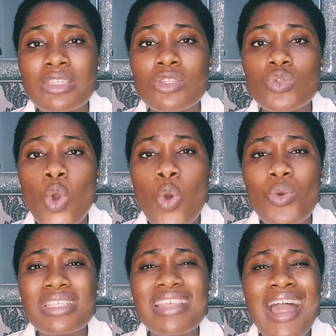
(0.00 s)
is
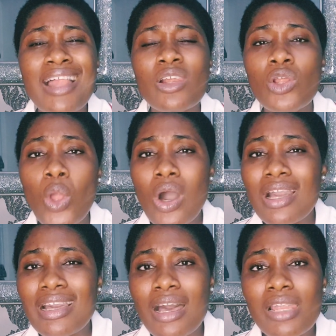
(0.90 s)
always
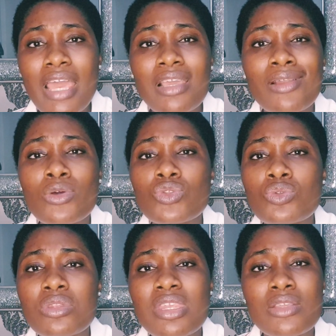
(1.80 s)
longer, like close
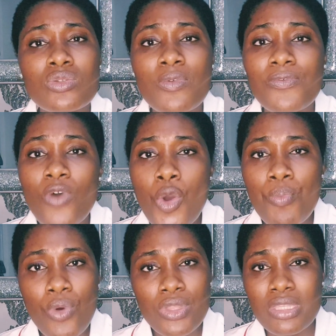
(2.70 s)
to 3 to 4
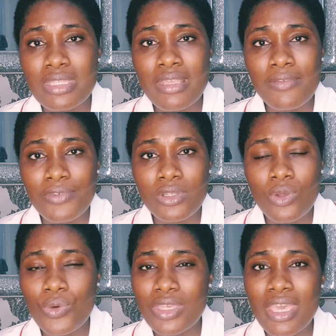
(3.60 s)
months even.
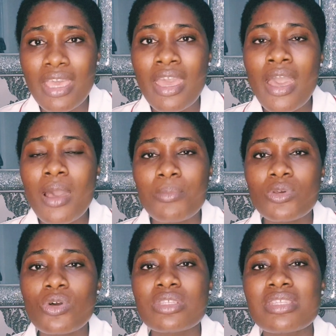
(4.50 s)
Okay,
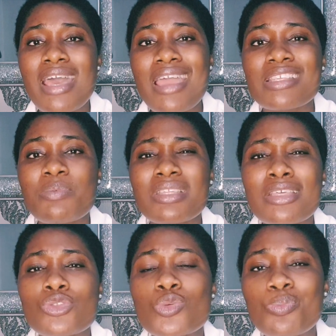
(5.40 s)
because they are
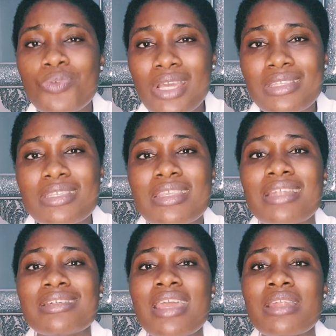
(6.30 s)
expected to practice
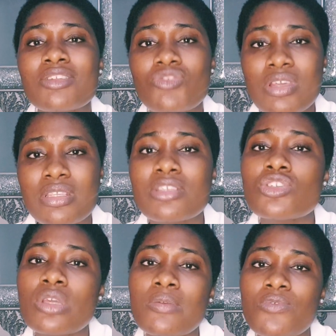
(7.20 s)
and then
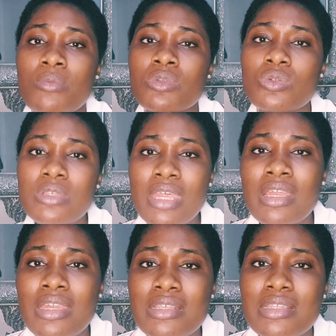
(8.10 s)
transition from
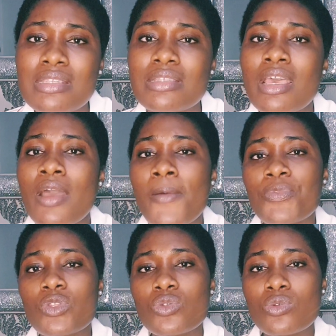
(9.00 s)
student nurses
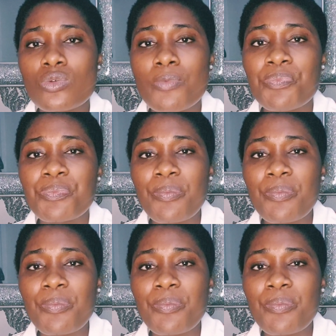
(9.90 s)
to